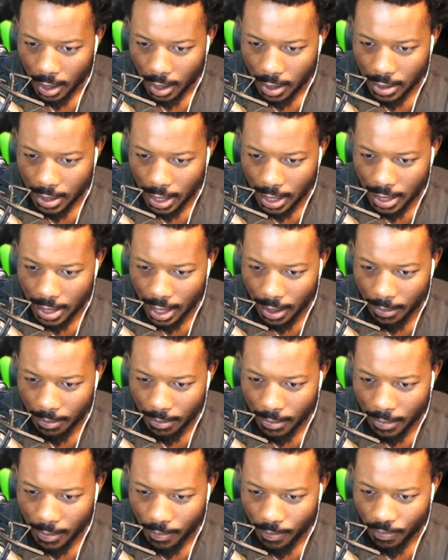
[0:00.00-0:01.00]
Take your time.
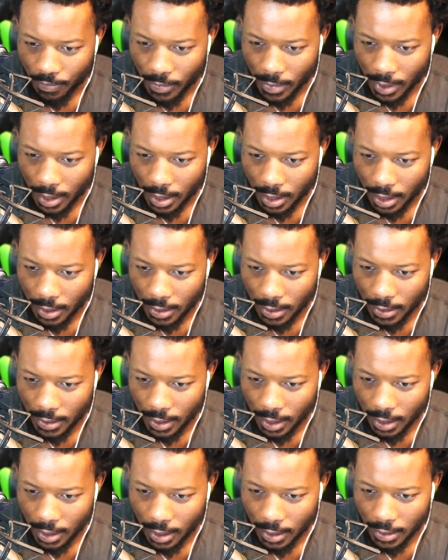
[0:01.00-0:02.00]
This is
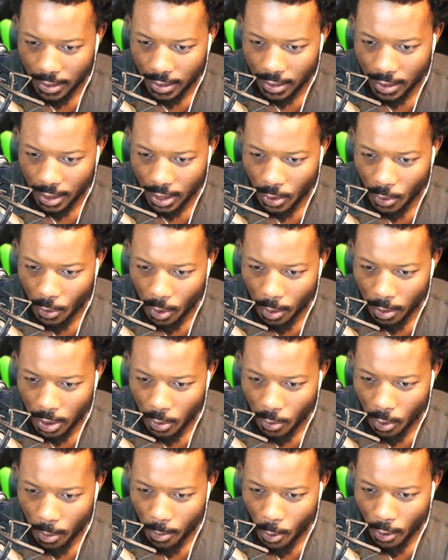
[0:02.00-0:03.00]
it. This is it. You were, you
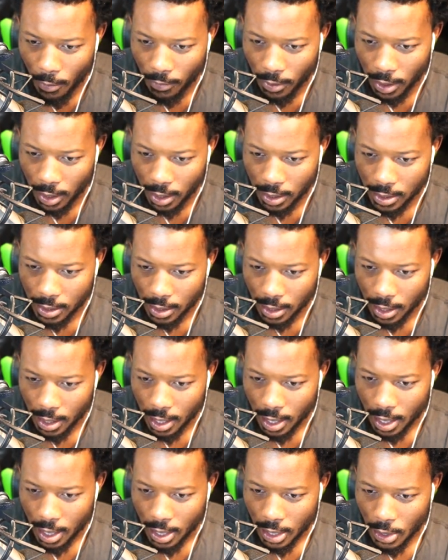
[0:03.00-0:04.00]
were born for this.
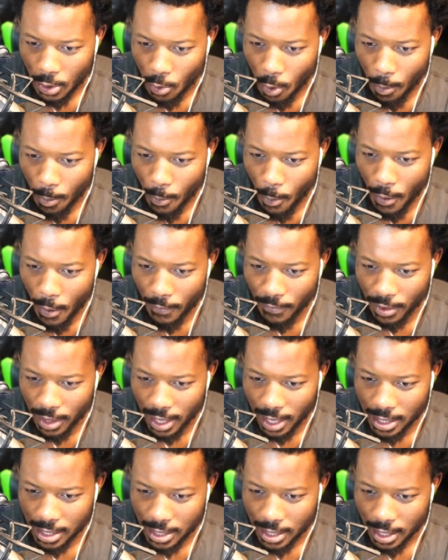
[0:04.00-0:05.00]
You were born for
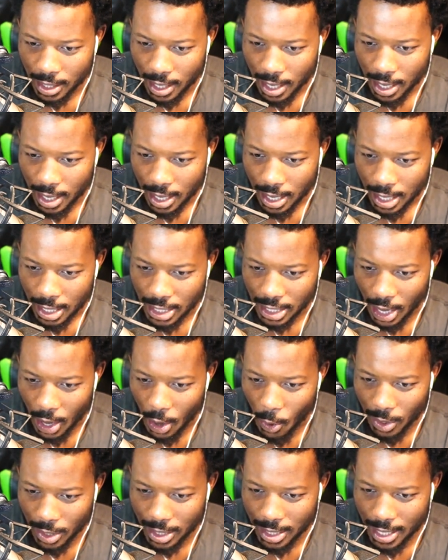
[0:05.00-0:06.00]
this.
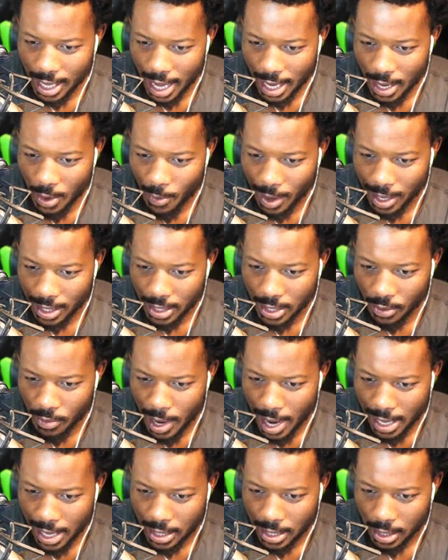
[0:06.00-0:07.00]
Slow and steady wins the
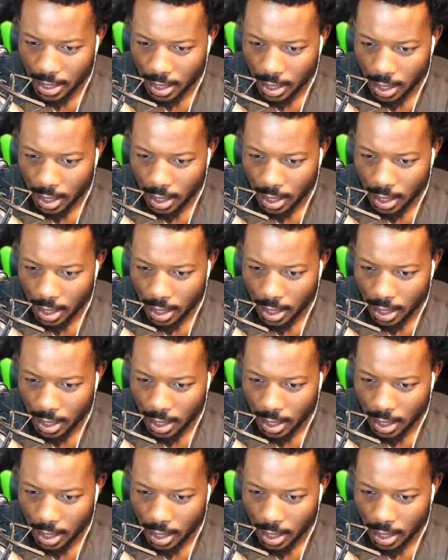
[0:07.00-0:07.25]
race.